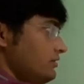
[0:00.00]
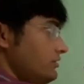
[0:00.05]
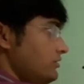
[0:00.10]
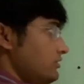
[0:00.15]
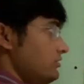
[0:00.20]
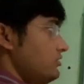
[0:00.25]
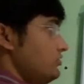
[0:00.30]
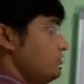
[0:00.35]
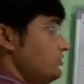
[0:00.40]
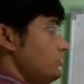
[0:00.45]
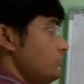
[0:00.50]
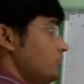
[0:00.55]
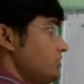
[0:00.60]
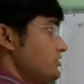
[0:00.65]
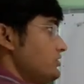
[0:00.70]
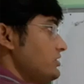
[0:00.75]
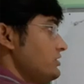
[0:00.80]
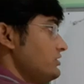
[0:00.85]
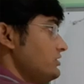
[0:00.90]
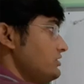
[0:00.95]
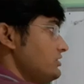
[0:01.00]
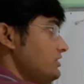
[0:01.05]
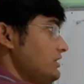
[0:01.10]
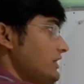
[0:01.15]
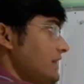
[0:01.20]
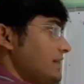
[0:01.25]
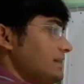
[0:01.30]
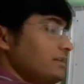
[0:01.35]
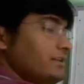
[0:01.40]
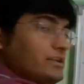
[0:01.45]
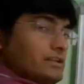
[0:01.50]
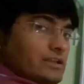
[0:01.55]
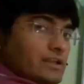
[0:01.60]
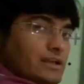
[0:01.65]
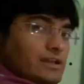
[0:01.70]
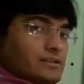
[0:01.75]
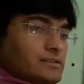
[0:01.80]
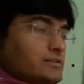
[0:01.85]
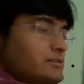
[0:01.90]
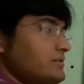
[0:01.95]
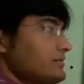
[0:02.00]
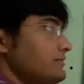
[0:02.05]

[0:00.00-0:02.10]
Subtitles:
you interchange d and d dash,